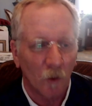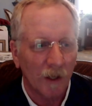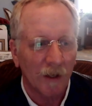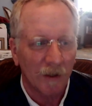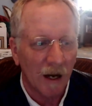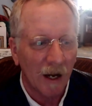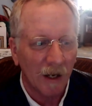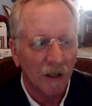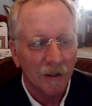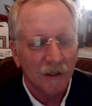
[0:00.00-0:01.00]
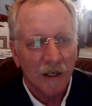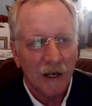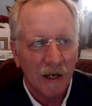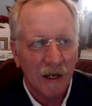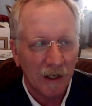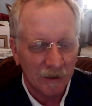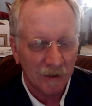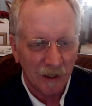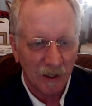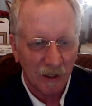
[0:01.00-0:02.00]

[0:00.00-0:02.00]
way to die, and